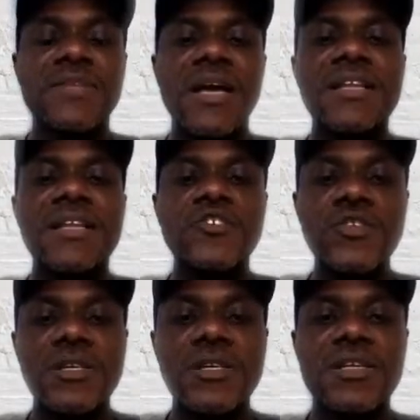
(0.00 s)
and they
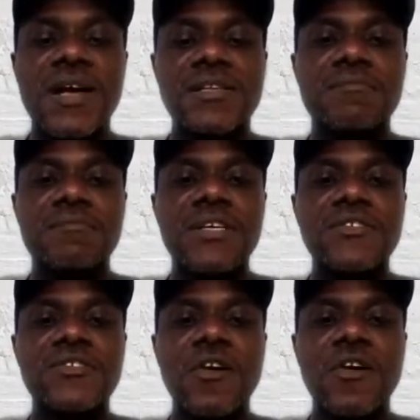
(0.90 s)
use it as a
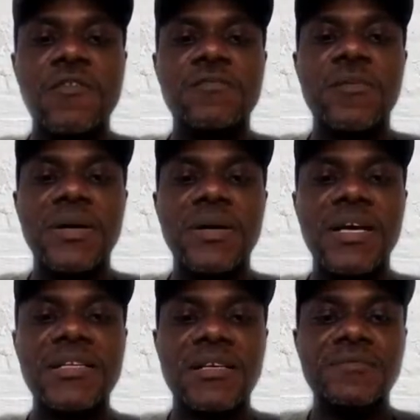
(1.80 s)
means of
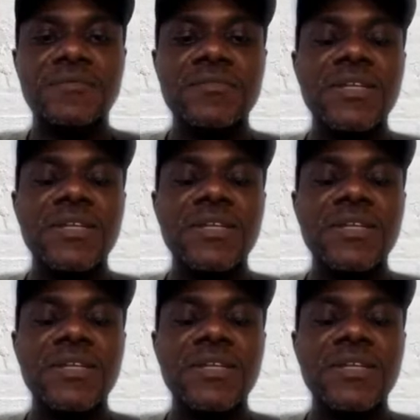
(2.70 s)
propagating